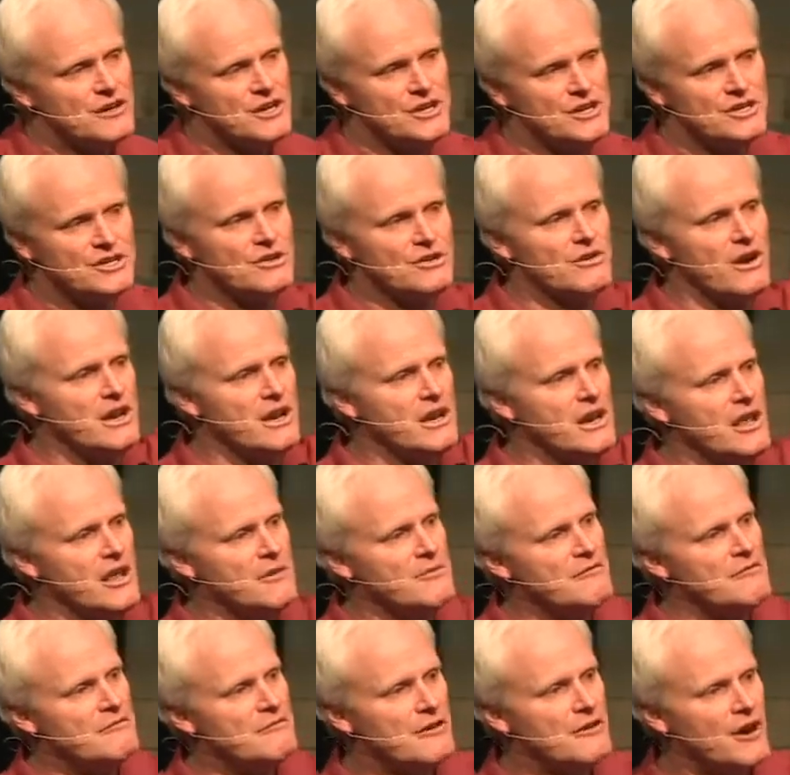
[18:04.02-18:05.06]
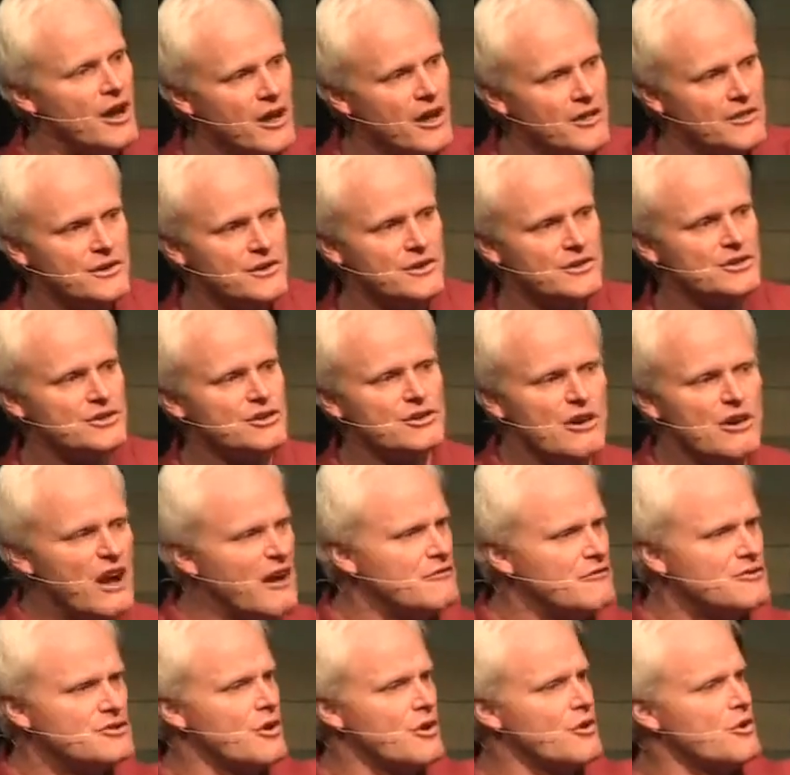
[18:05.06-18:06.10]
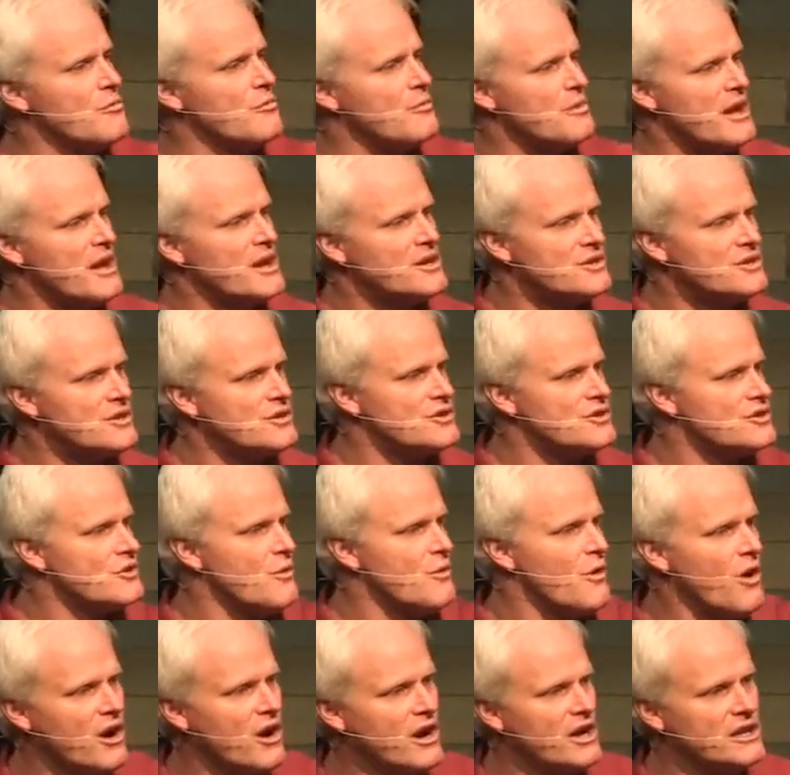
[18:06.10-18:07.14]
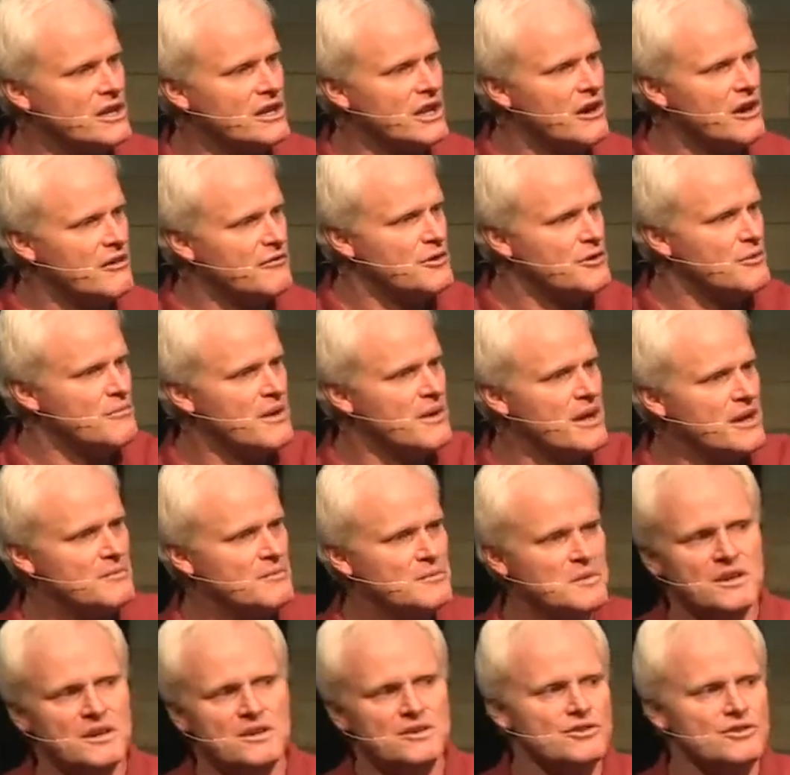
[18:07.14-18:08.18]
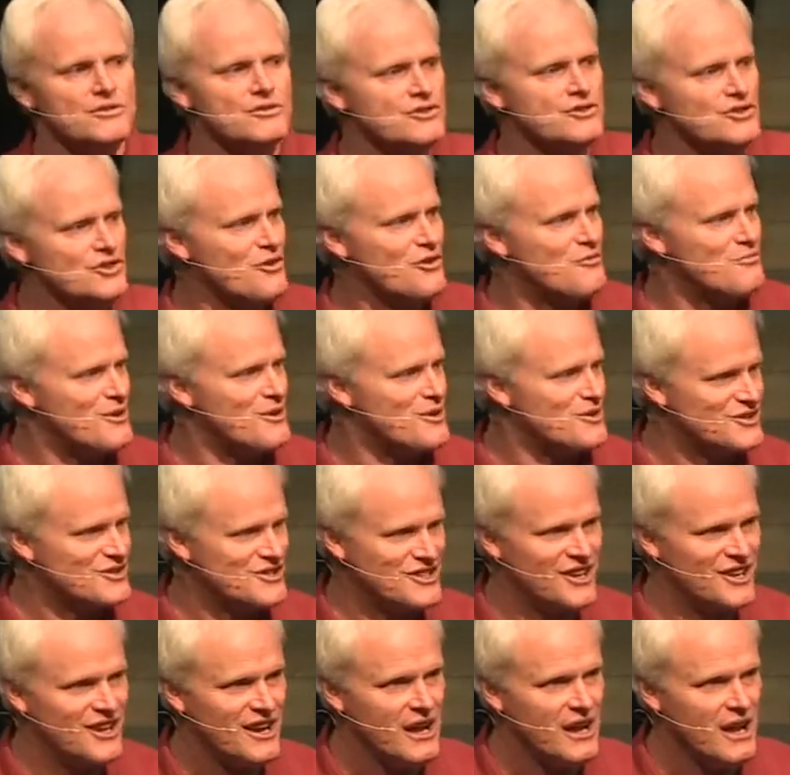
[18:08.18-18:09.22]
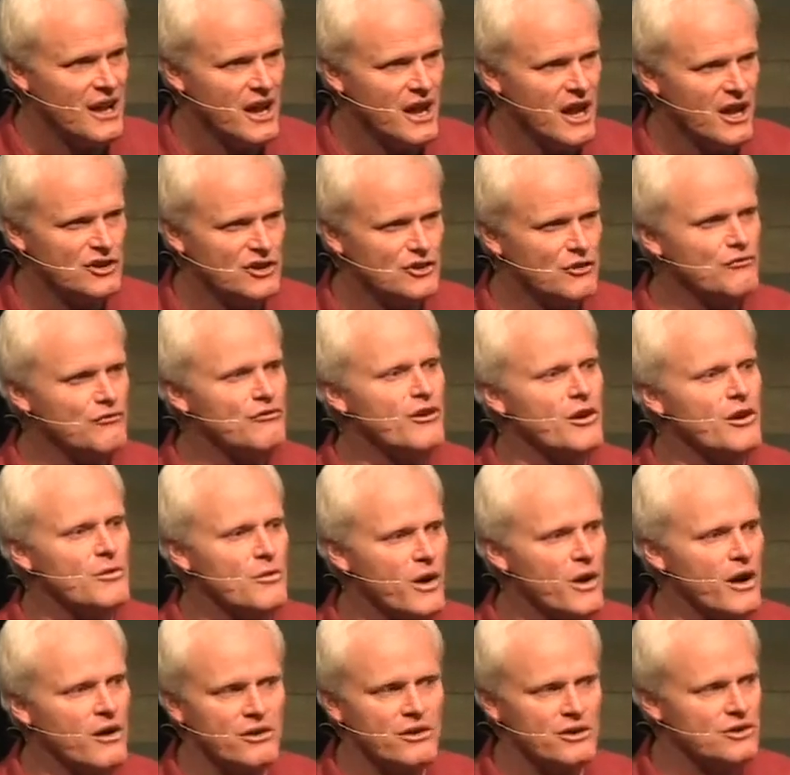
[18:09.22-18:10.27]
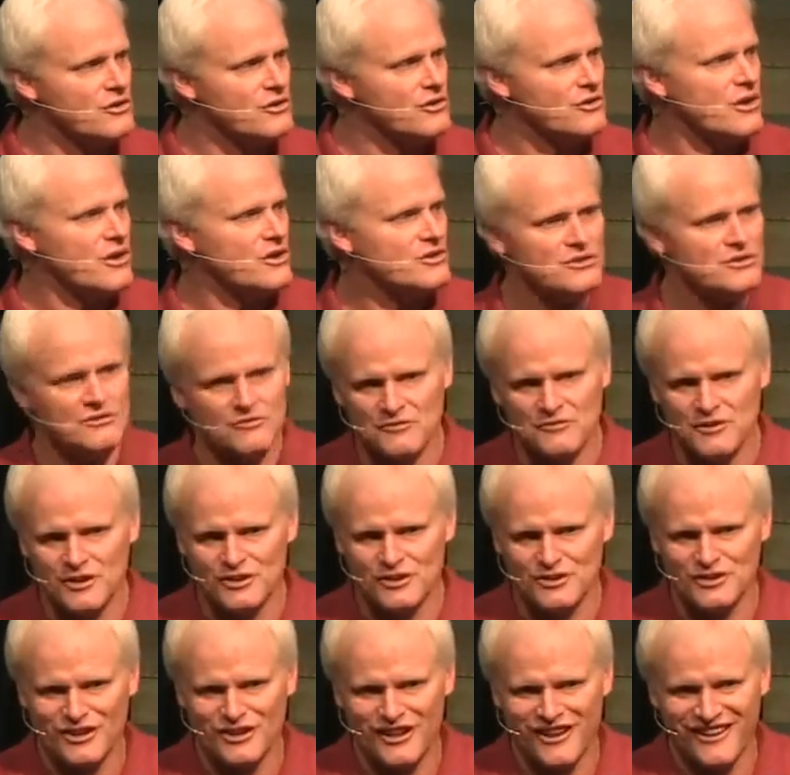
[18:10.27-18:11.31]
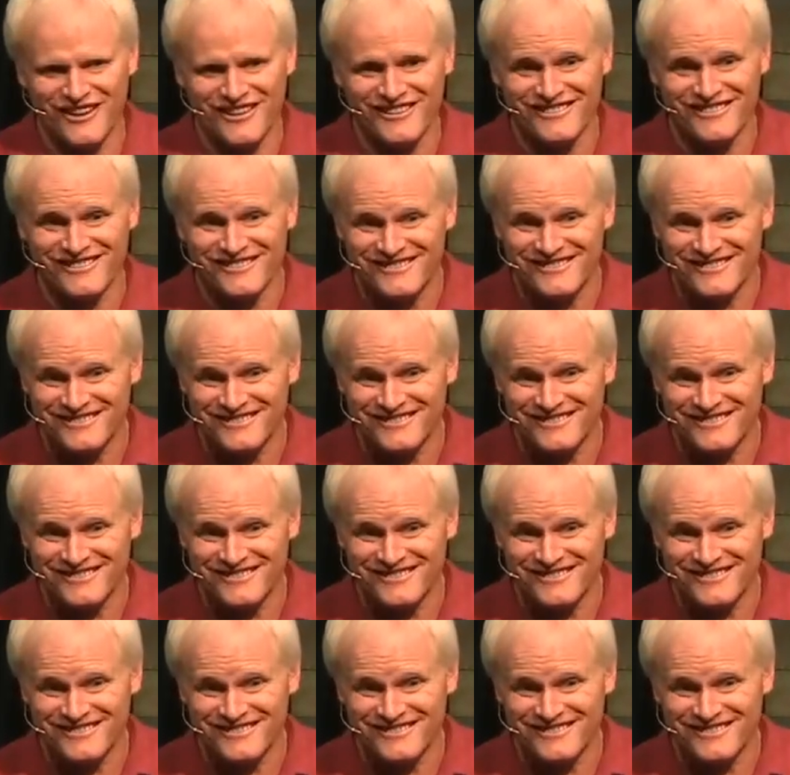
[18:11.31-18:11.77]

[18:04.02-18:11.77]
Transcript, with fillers: for His great name and for others, you'll have total patience. You'll walk in love. You'll make peace. You'll show mercy. And you'll run well and you'll cross the finish line.